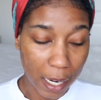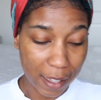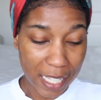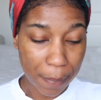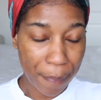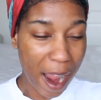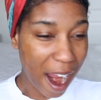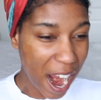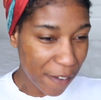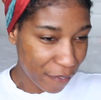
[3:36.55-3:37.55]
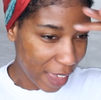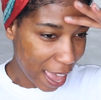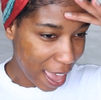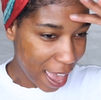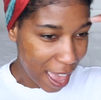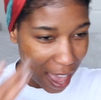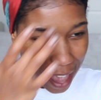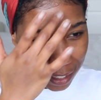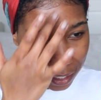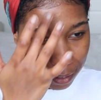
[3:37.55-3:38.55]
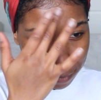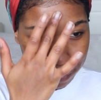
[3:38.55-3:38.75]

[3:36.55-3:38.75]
And that's perfect!